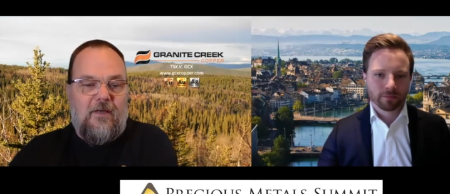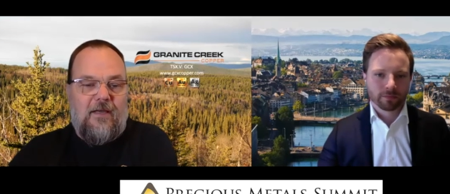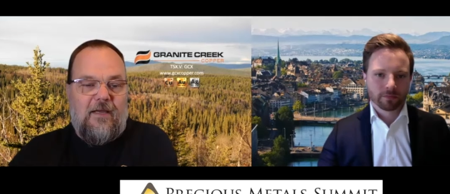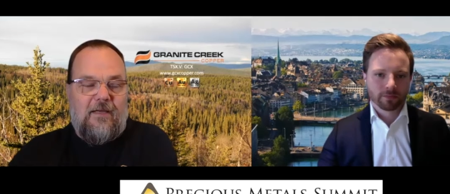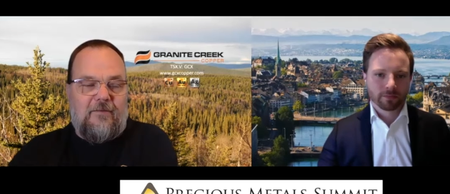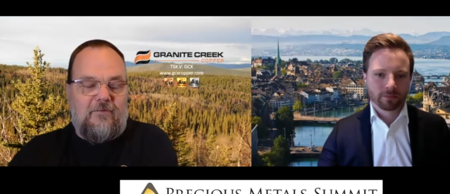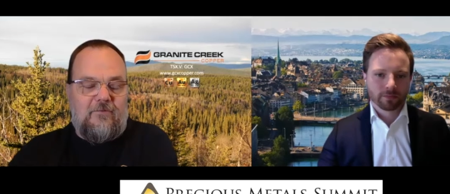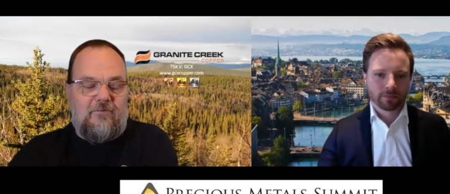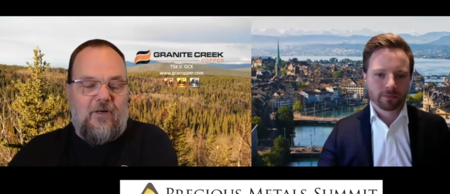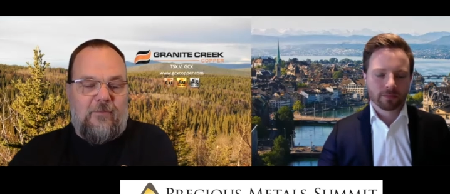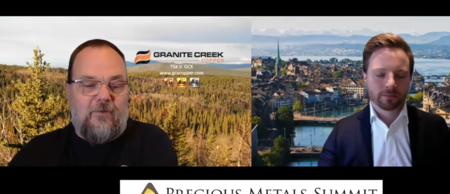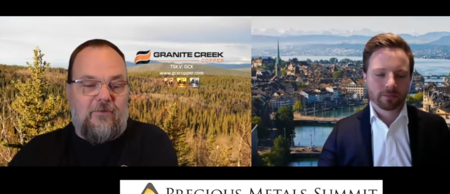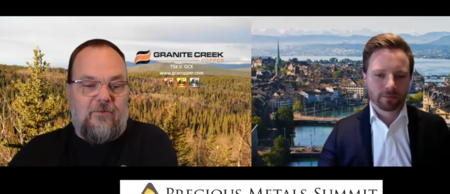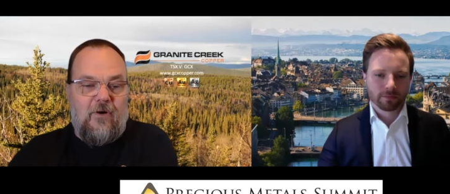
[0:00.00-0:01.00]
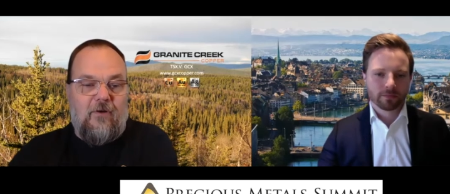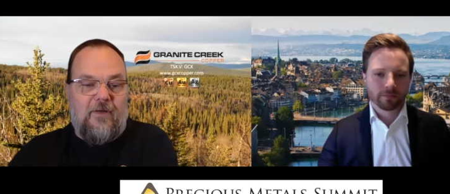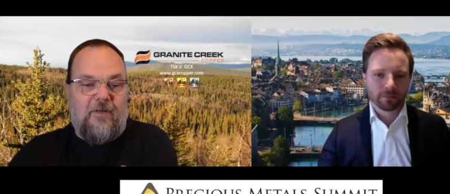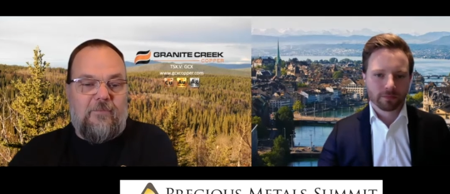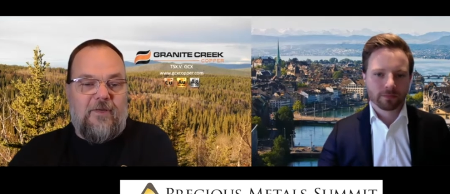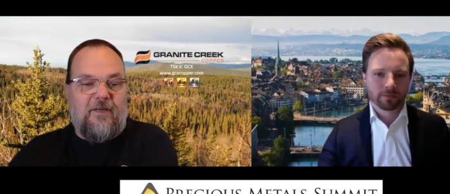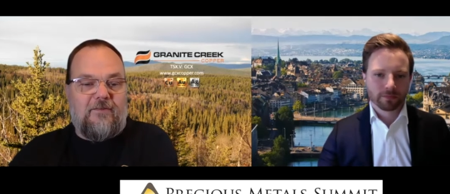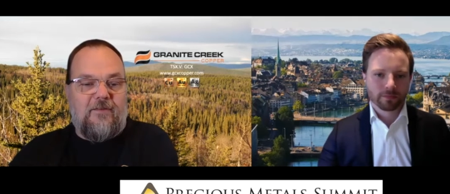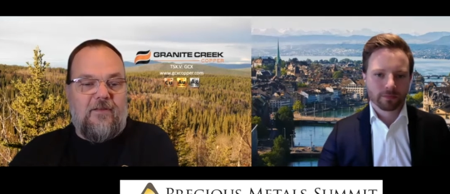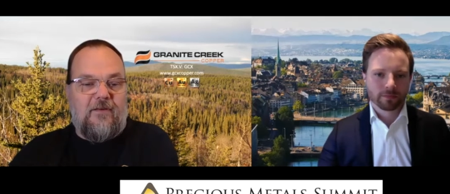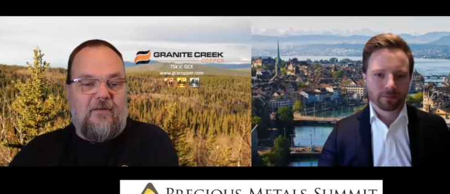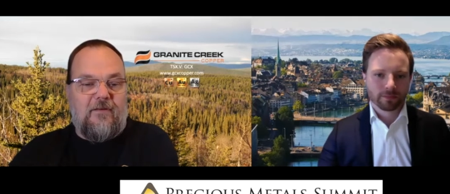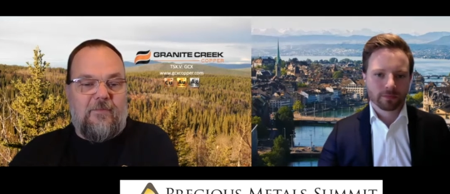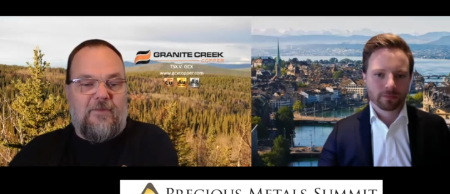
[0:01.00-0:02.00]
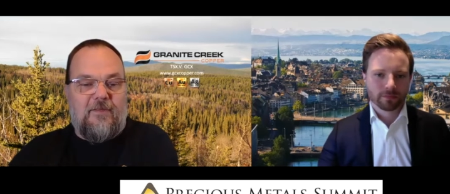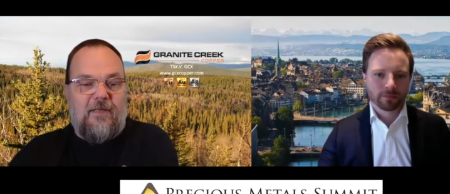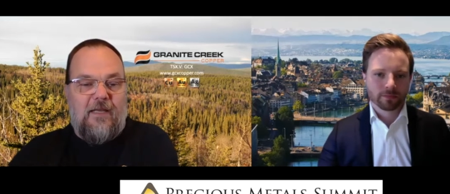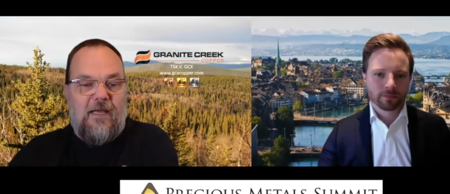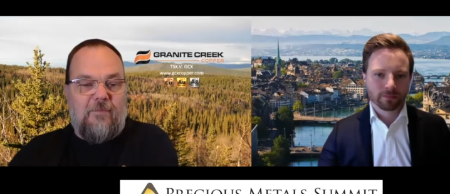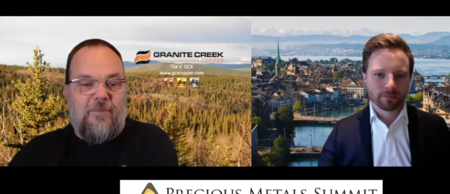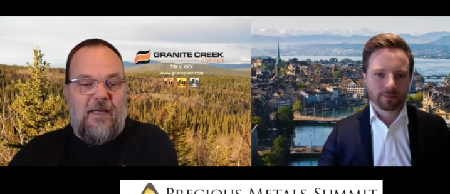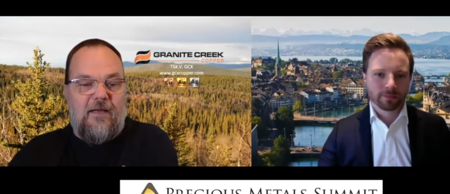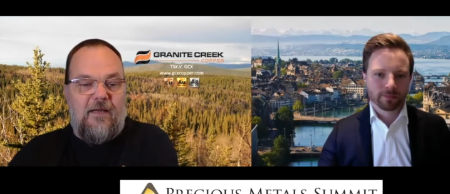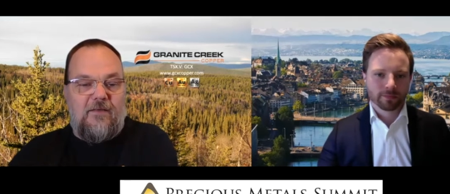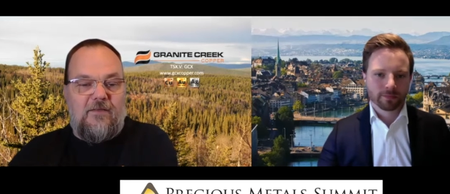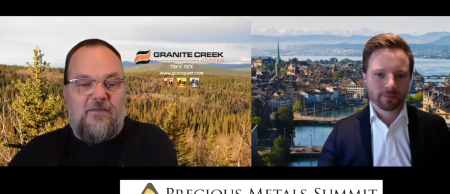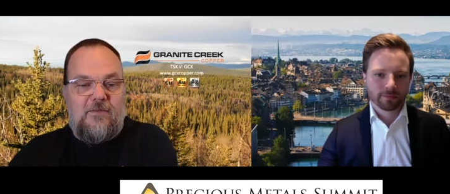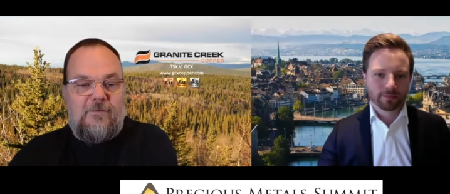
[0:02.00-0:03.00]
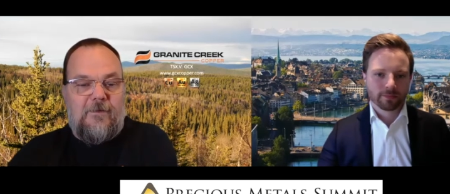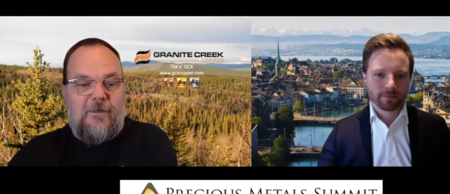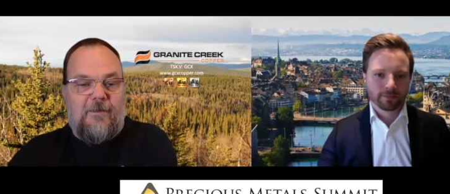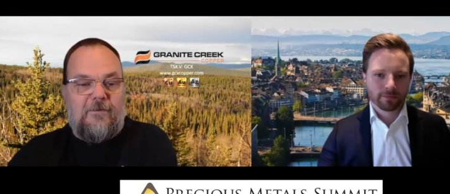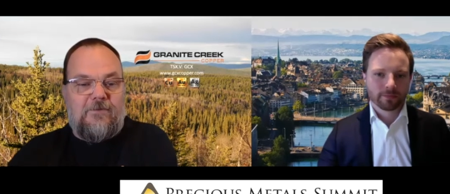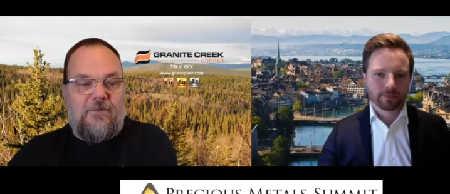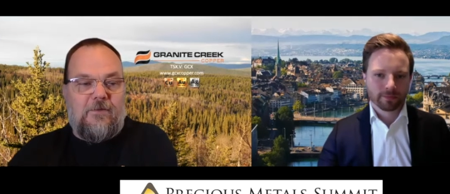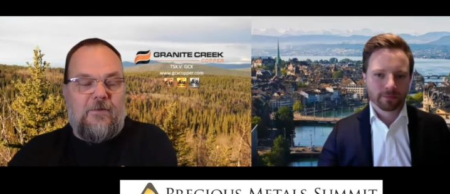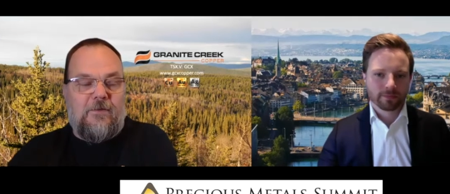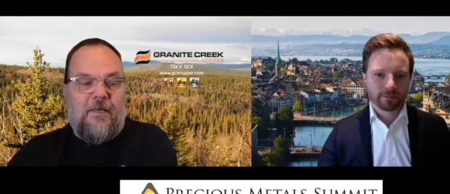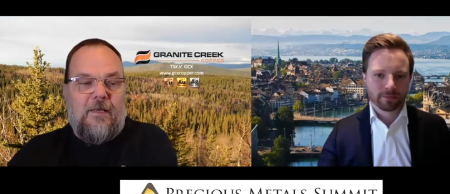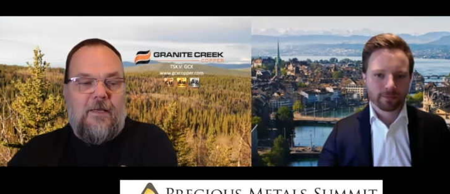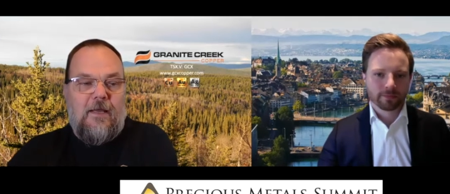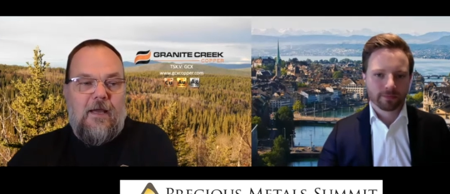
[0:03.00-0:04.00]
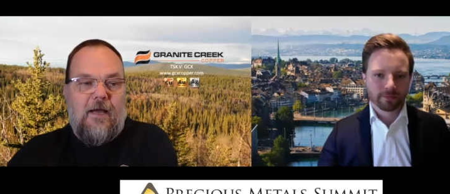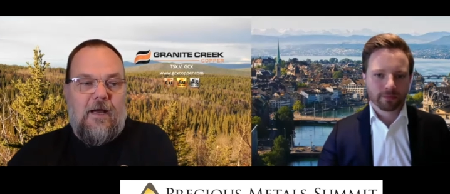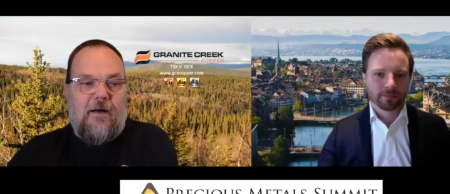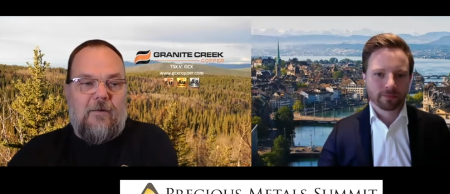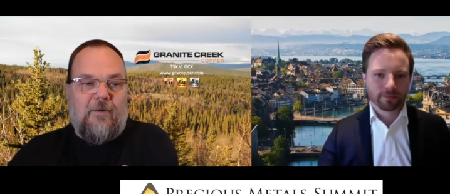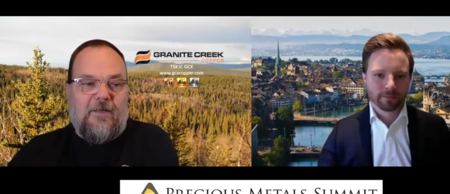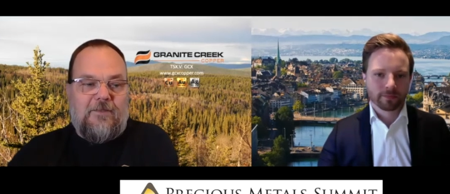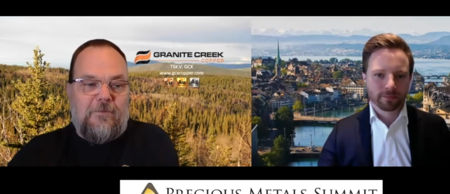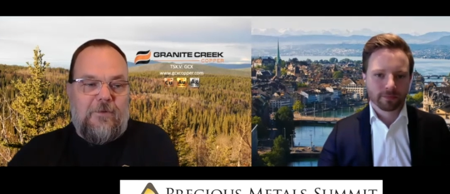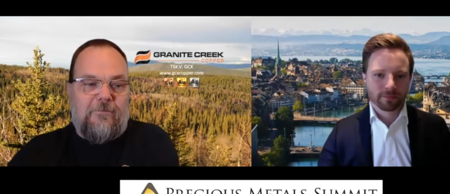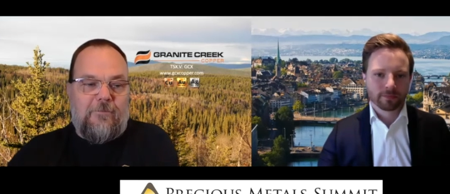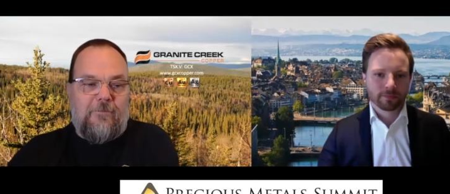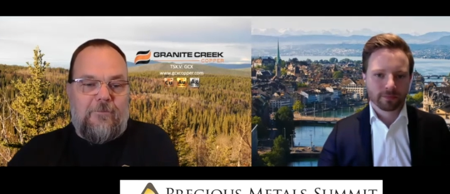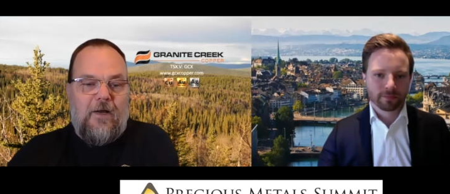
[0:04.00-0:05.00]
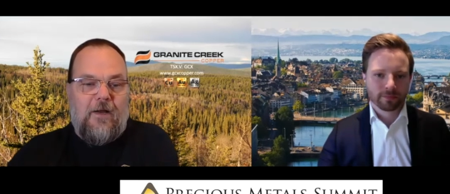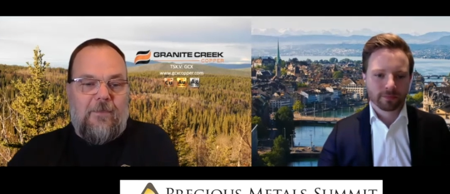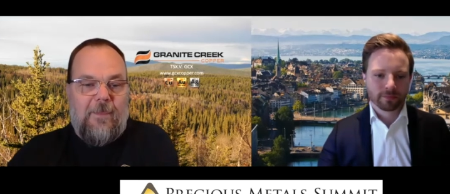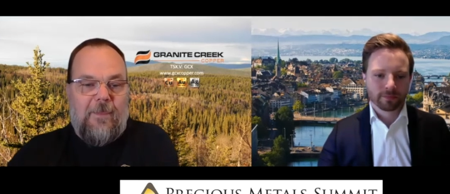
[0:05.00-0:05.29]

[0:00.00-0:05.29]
Speaker 1: had trouble growing because of their limited land package, right? So uh, once we've got